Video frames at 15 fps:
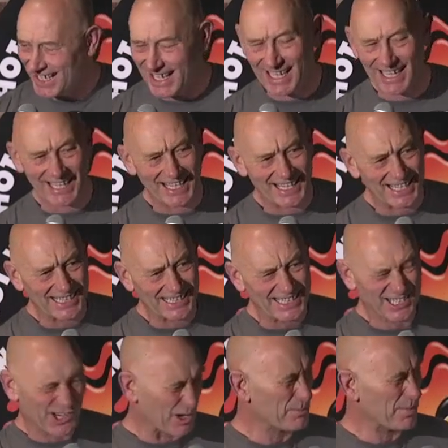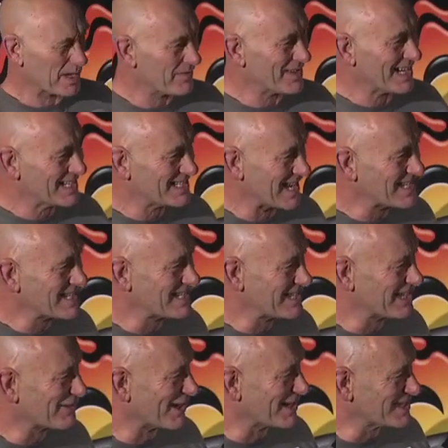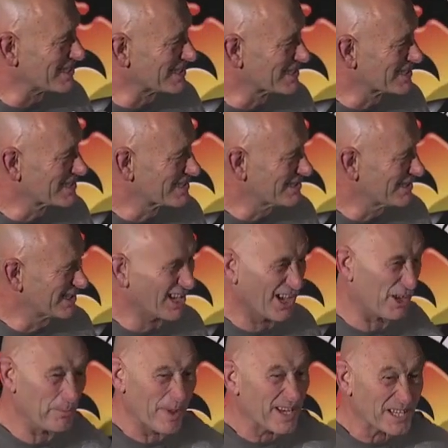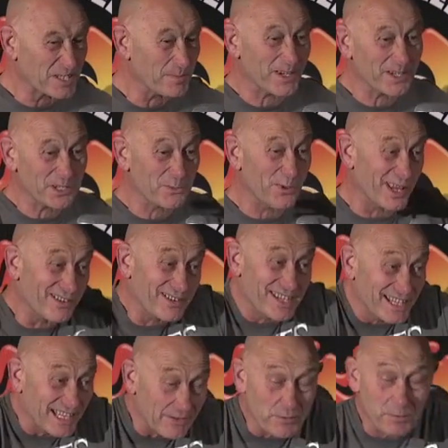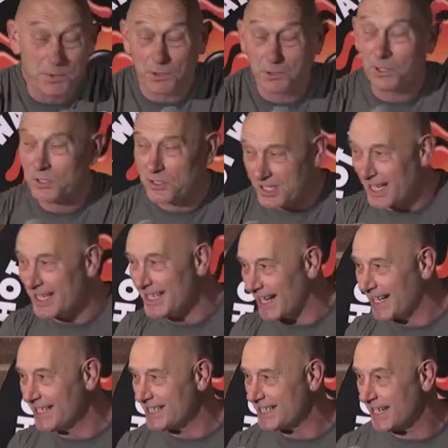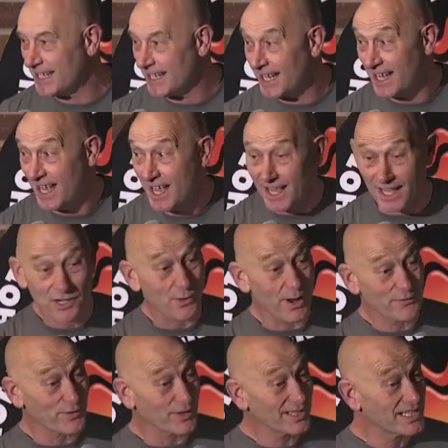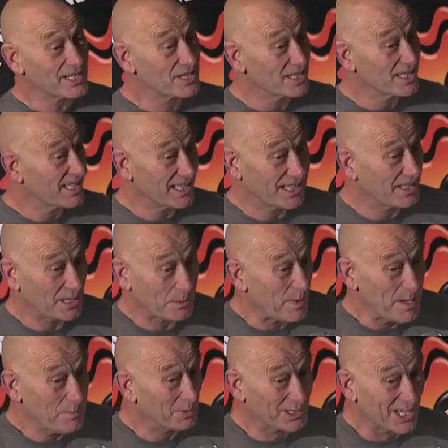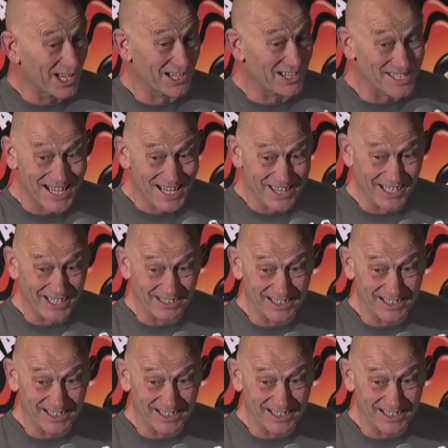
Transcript: And uh, it's got a bit of an identity crisis. Can't make its mind up whether it's in Liverpool or St Helens. And, uh, and quite frankly, the, the, the, people can't either.